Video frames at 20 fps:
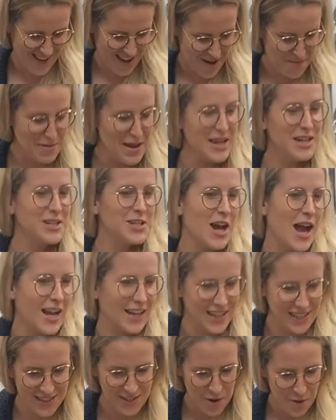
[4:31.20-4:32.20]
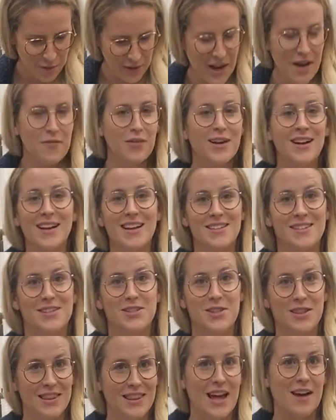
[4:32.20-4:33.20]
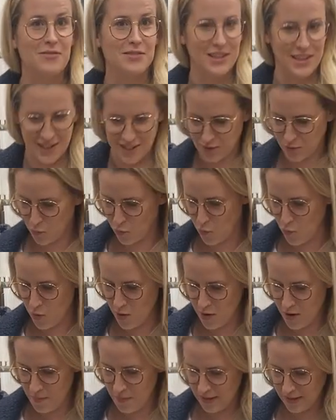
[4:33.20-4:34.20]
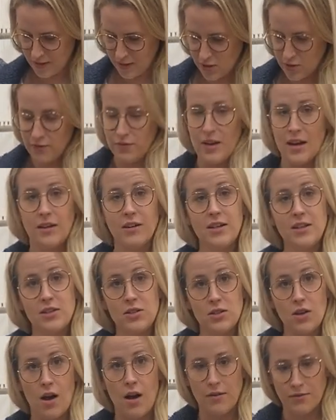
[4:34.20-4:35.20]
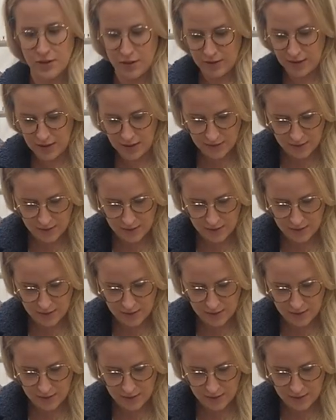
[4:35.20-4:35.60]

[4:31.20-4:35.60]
a pea jacket, whatever it is, it's lovely. It's warm, it's very soft on the